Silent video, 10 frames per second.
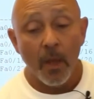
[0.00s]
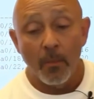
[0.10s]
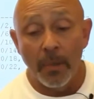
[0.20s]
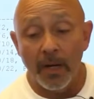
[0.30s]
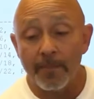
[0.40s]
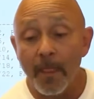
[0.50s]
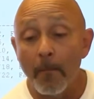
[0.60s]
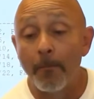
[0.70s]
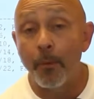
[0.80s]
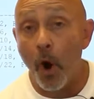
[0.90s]
But
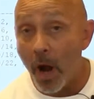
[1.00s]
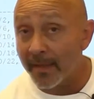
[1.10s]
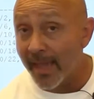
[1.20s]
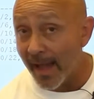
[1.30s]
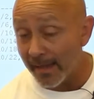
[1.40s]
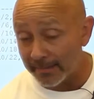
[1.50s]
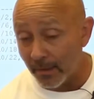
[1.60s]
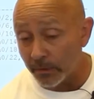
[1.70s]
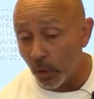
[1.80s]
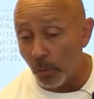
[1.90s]
broadcast,
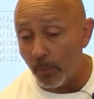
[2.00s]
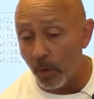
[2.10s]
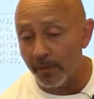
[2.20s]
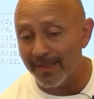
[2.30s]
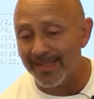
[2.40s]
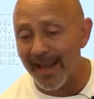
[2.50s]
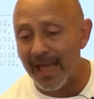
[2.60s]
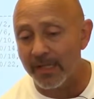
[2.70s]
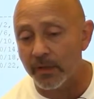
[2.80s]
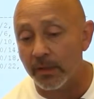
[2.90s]
that was the whole point of this
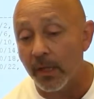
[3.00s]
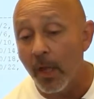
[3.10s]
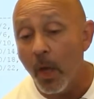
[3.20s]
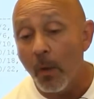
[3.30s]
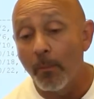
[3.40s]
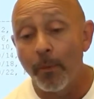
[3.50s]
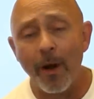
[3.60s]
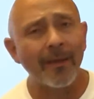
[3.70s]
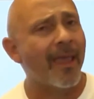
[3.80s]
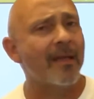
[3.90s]
analogy.
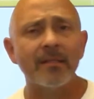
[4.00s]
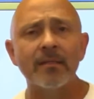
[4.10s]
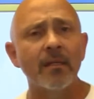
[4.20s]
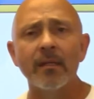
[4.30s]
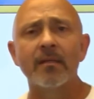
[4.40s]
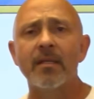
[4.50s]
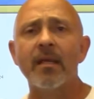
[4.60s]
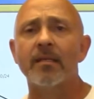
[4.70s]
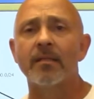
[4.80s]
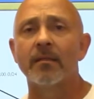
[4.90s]
Broadcast still
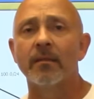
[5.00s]
exists.